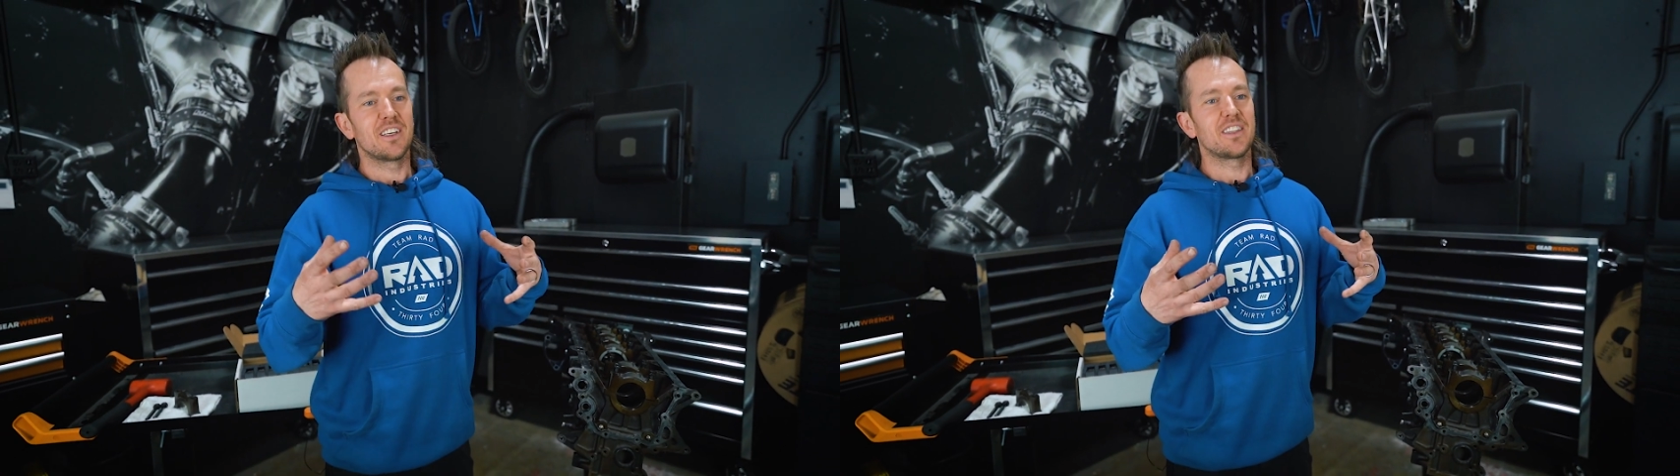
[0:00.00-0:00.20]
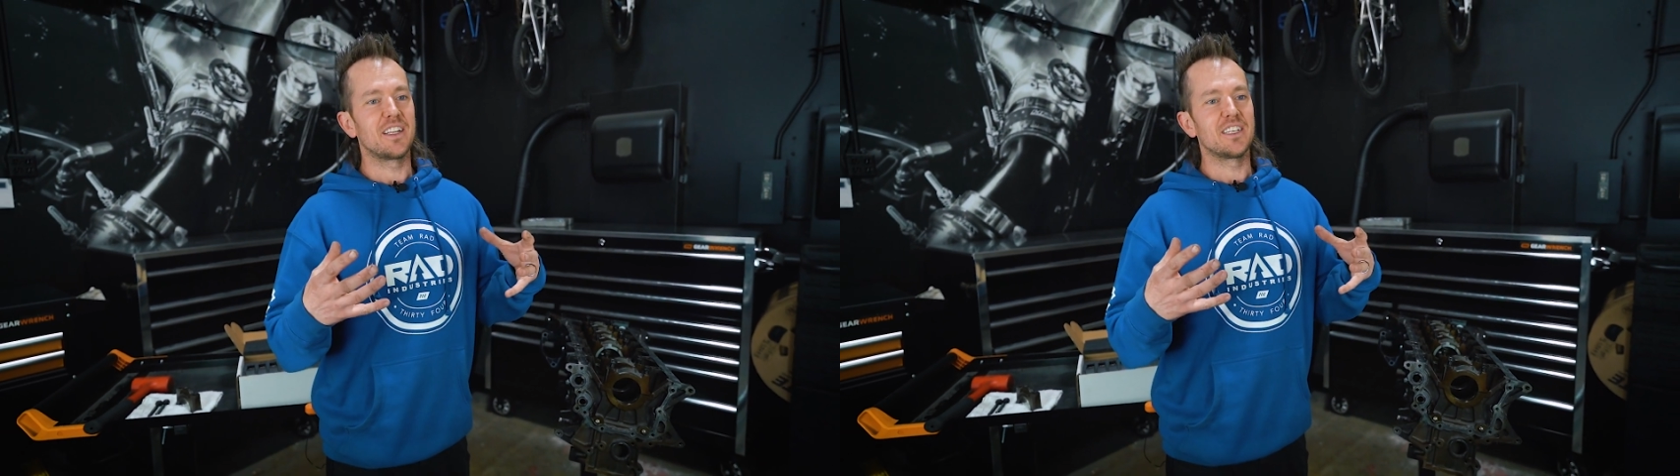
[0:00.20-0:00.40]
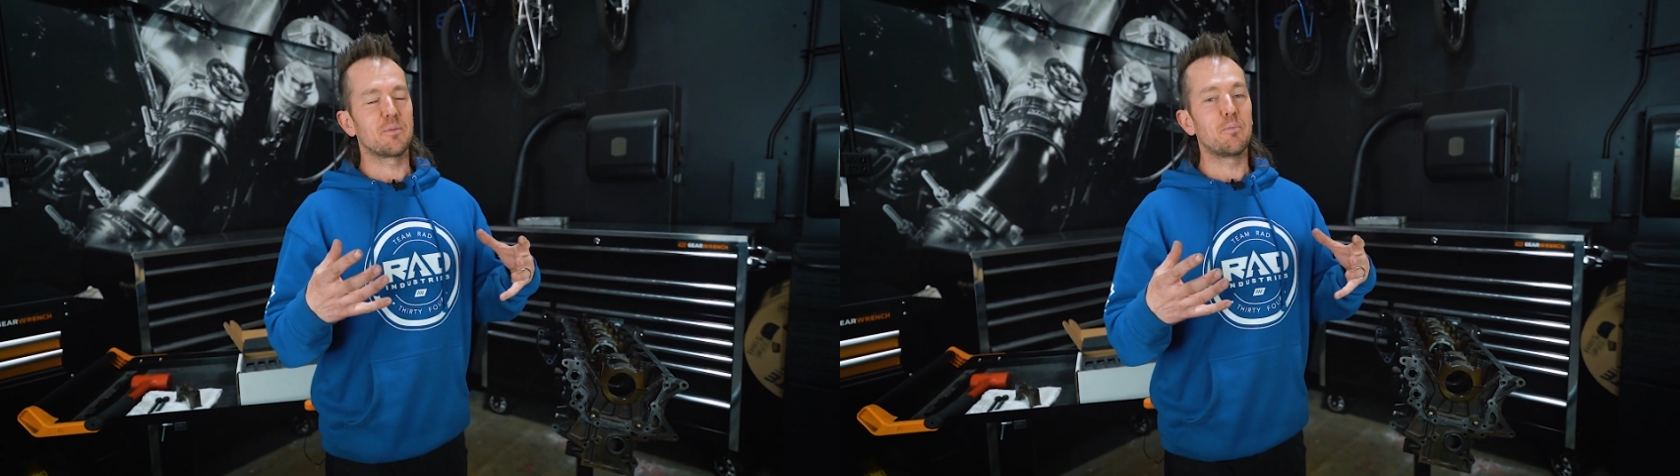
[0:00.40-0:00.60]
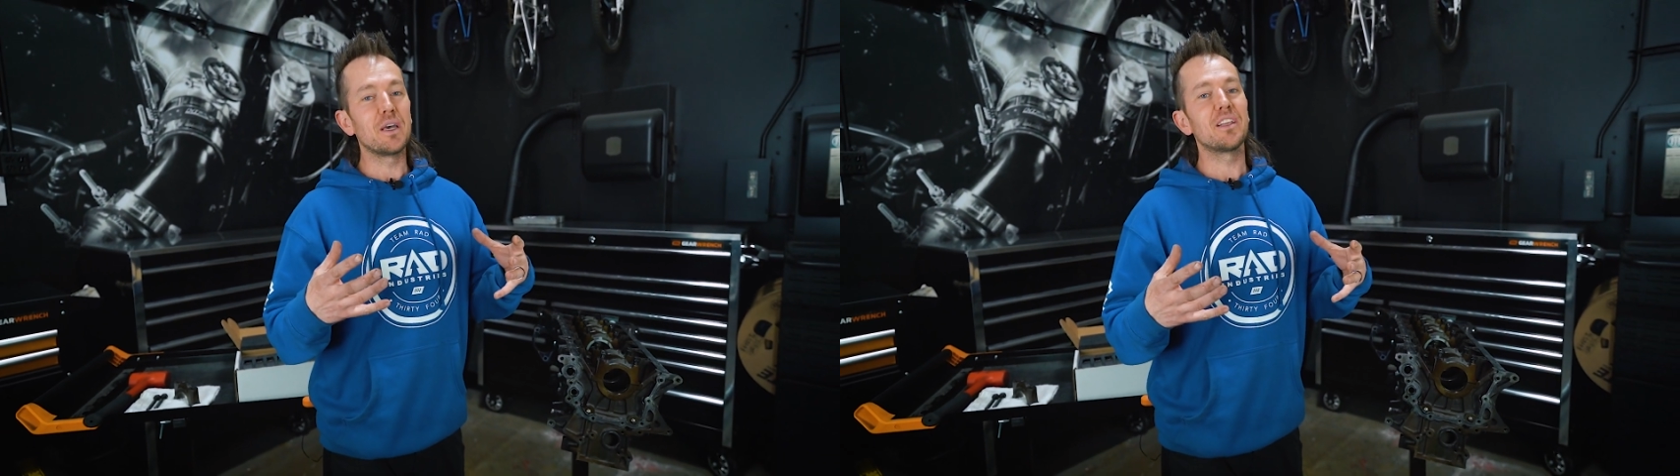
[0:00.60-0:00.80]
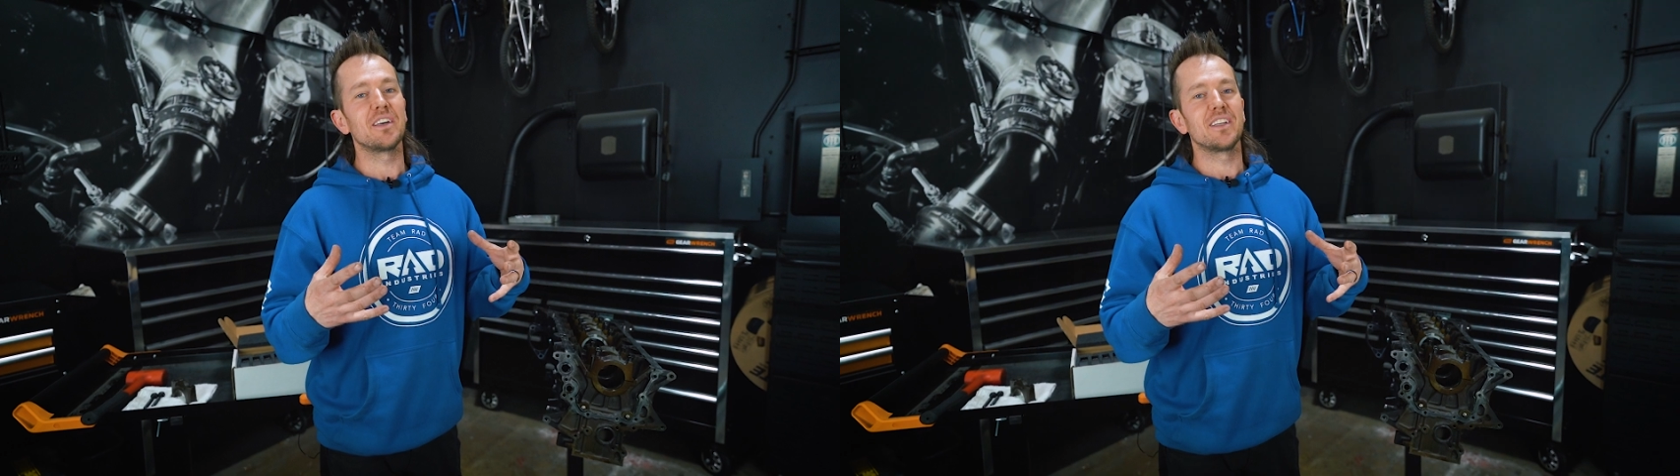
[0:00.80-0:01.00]
that it's
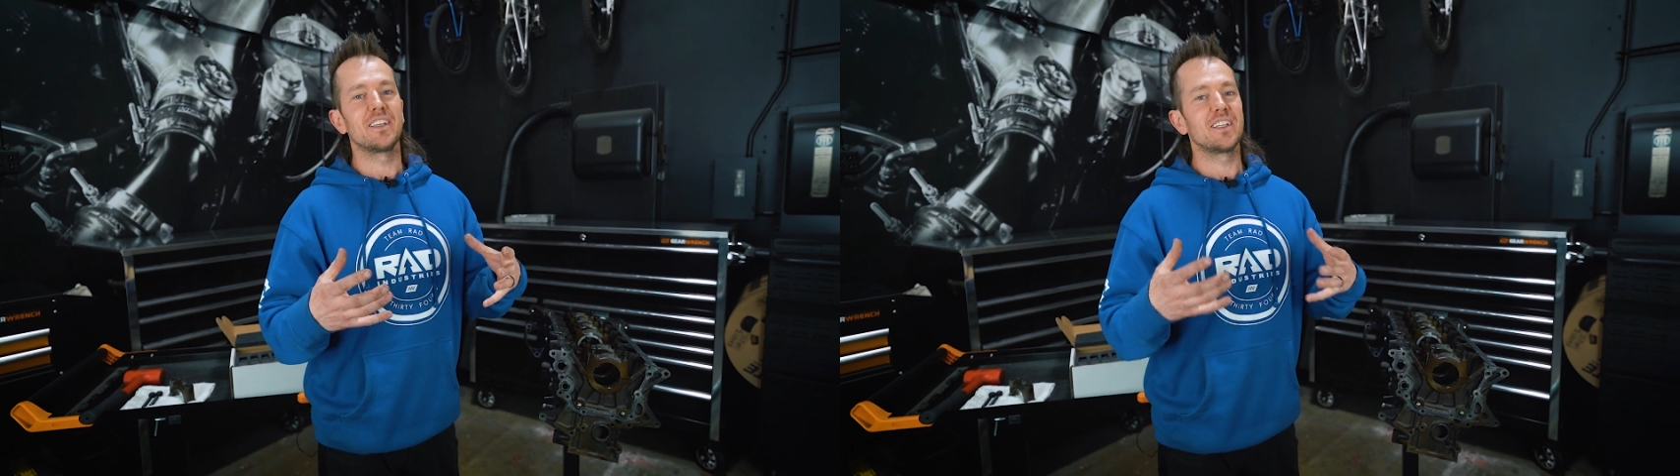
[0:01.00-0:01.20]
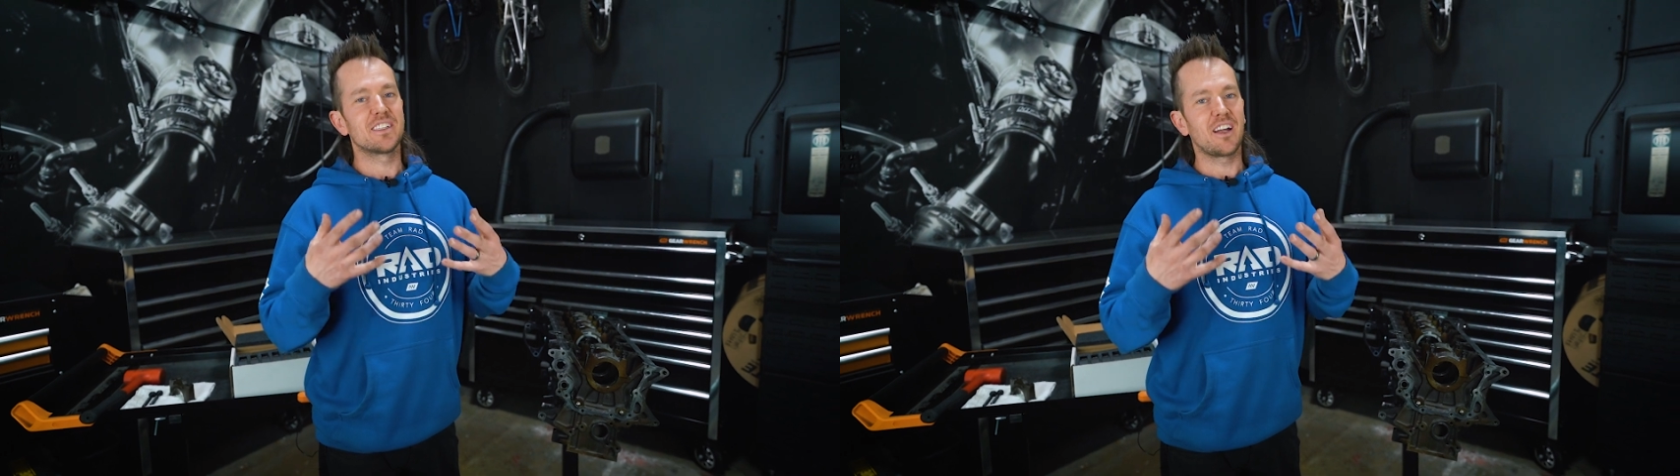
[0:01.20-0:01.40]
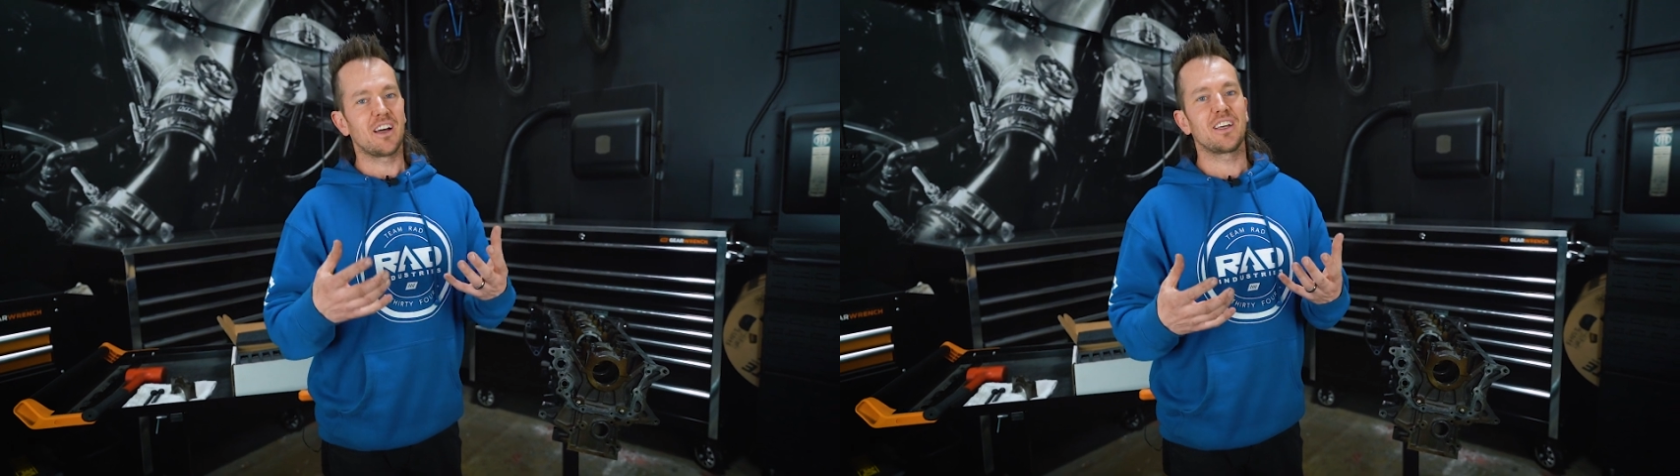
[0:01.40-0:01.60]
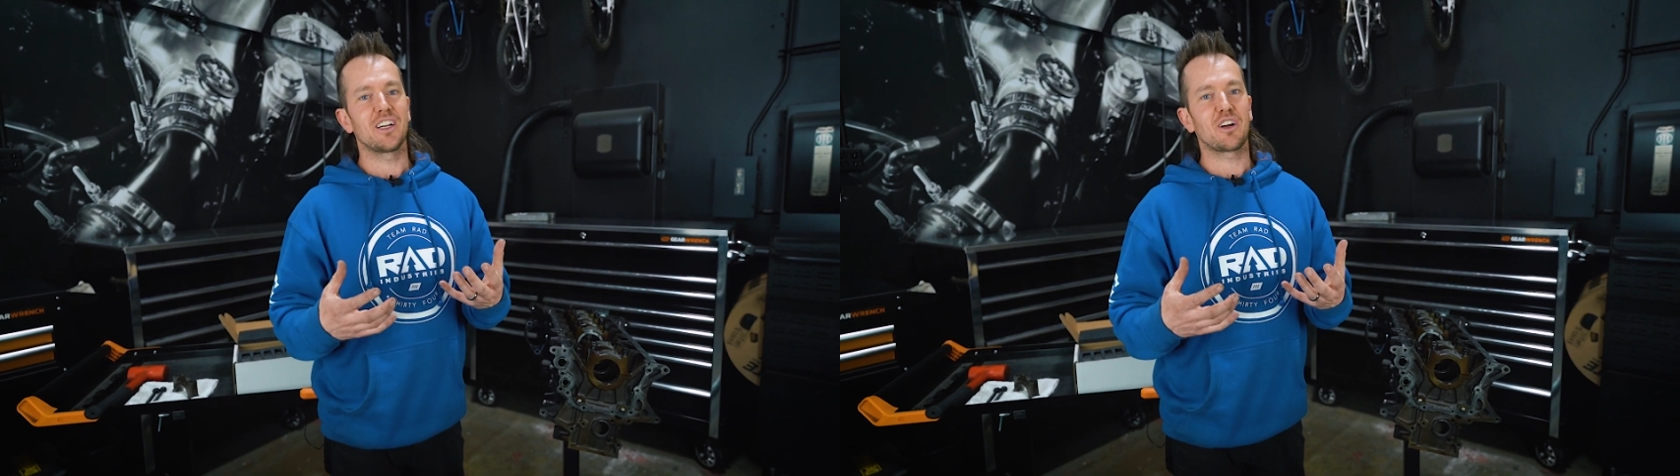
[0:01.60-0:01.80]
billet and it's not gonna